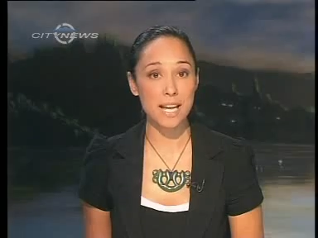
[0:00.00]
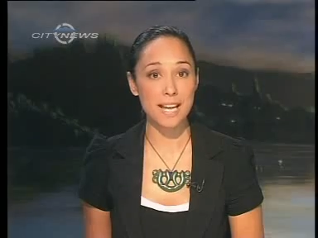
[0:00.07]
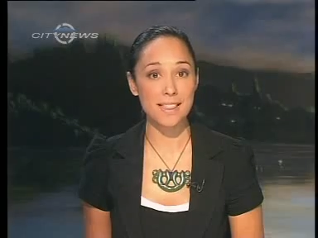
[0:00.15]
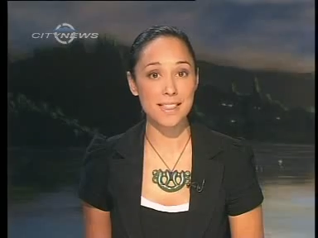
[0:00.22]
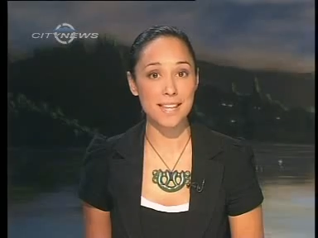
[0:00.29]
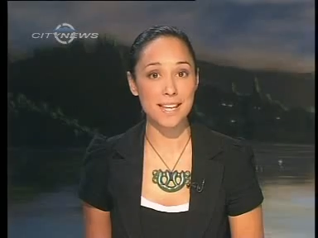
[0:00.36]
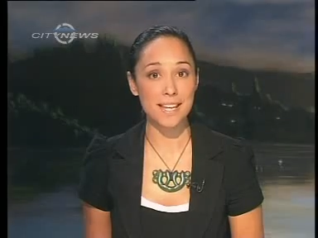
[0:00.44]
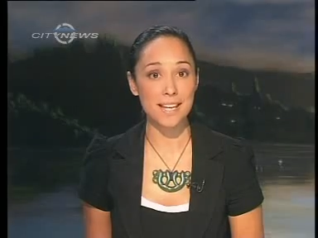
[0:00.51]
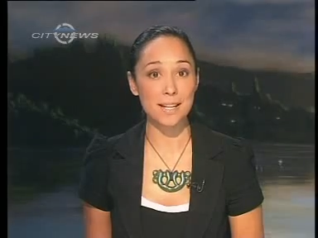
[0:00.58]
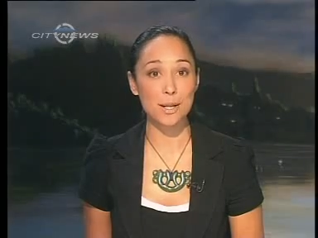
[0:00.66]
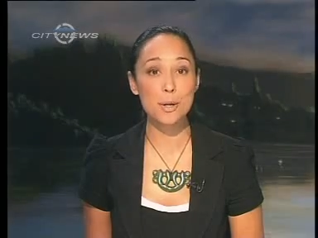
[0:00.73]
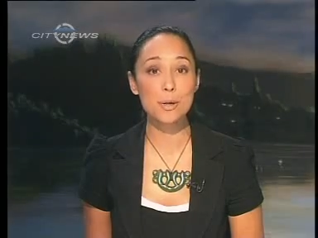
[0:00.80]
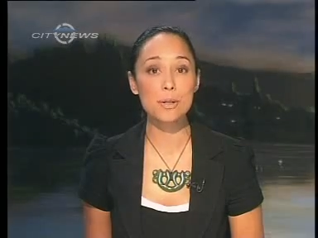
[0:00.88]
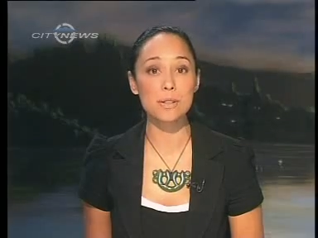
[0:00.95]
at the
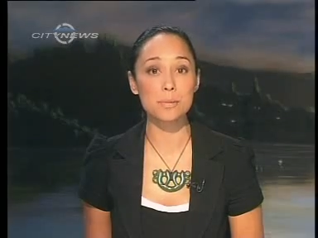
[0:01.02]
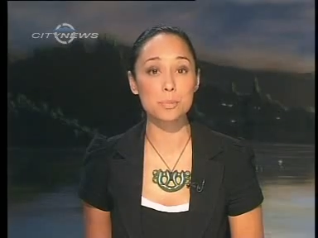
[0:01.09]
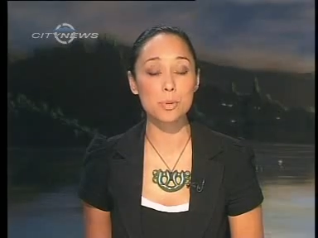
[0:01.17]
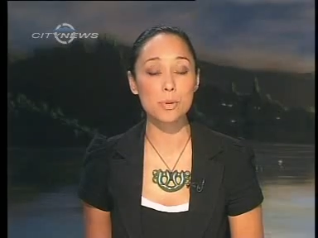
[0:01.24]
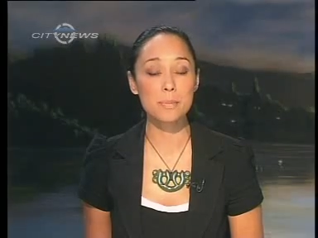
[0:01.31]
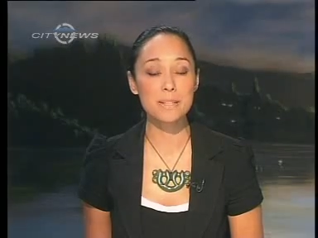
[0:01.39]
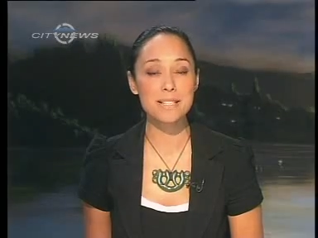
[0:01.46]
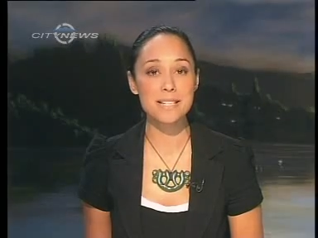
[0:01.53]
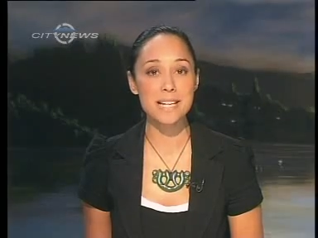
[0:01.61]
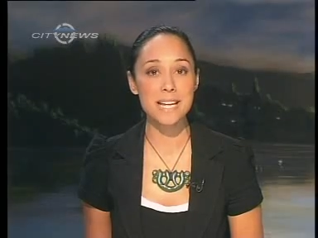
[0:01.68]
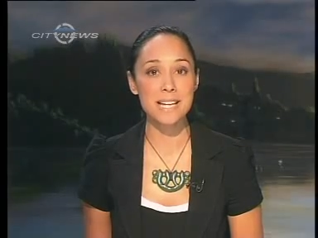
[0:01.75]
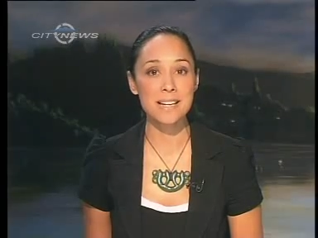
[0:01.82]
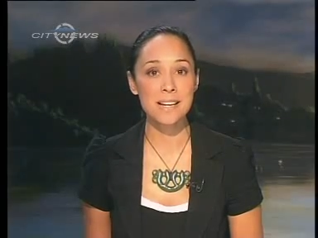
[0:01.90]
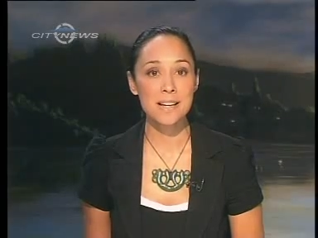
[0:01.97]
local employment
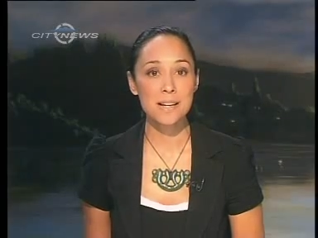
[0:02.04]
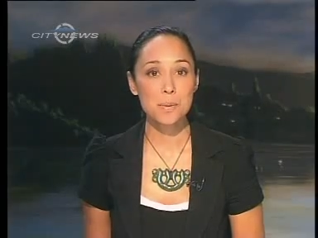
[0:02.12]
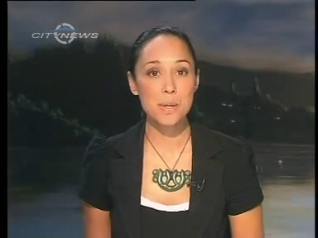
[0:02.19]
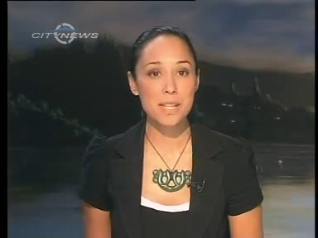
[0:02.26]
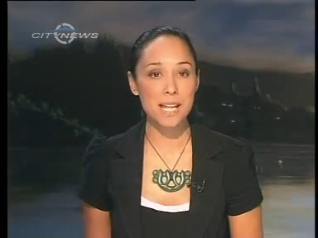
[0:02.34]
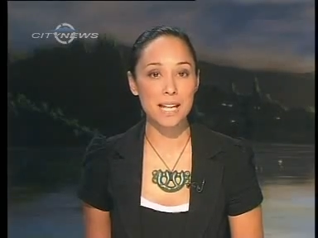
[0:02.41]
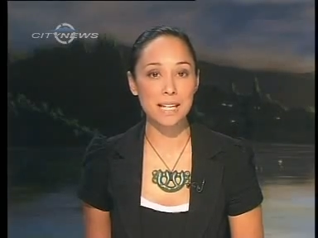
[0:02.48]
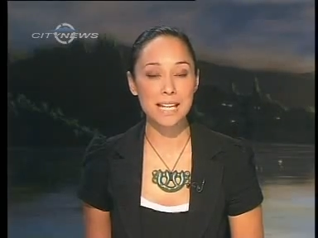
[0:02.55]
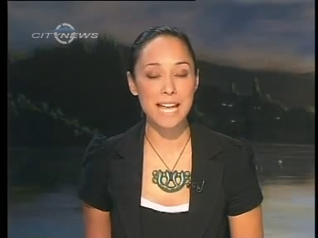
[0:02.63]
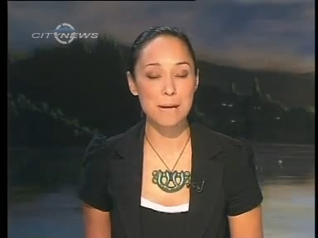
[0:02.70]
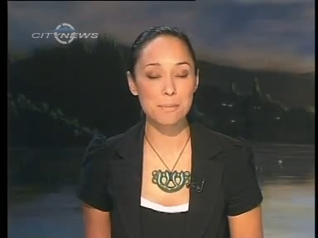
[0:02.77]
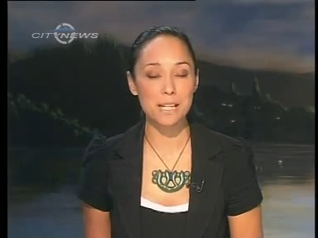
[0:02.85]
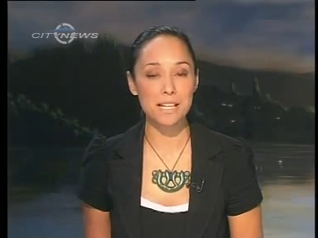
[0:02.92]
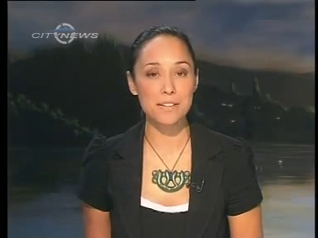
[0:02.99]
scene with Kelly
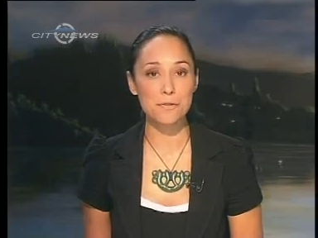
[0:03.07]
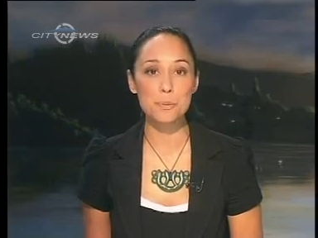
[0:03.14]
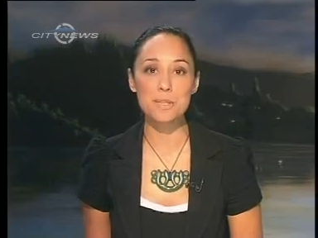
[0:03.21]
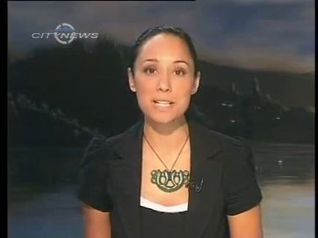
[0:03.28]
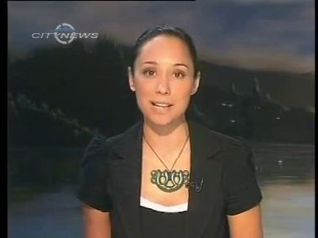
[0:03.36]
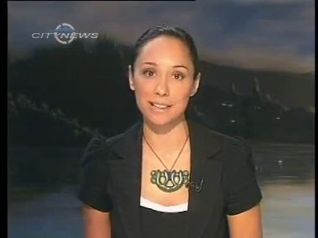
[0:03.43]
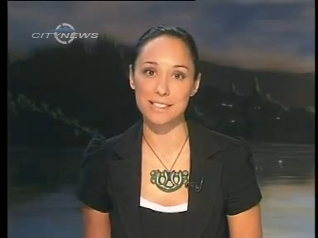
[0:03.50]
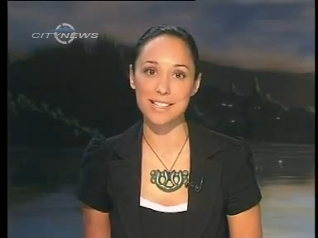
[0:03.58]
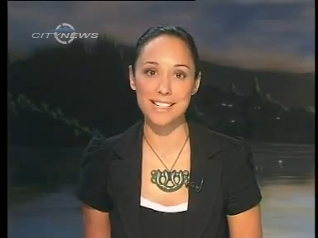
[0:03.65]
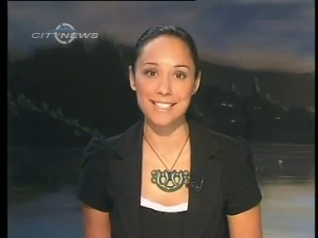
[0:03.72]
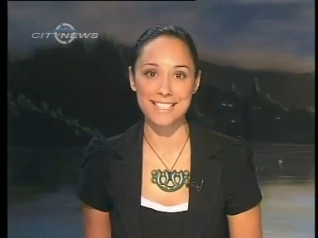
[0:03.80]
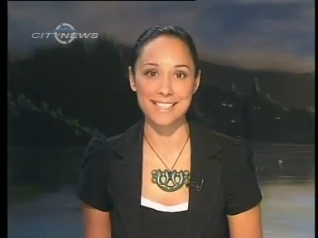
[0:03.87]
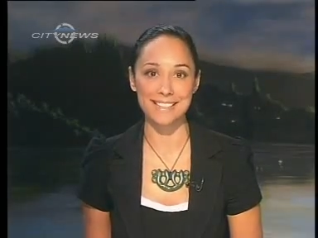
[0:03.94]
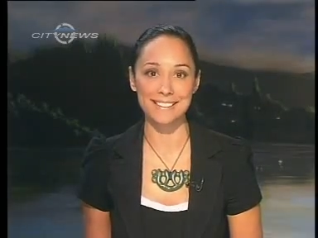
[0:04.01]
Hamlet from Talent
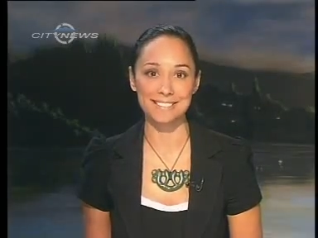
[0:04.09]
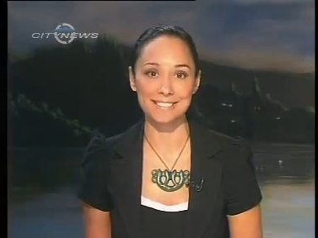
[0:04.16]
ID.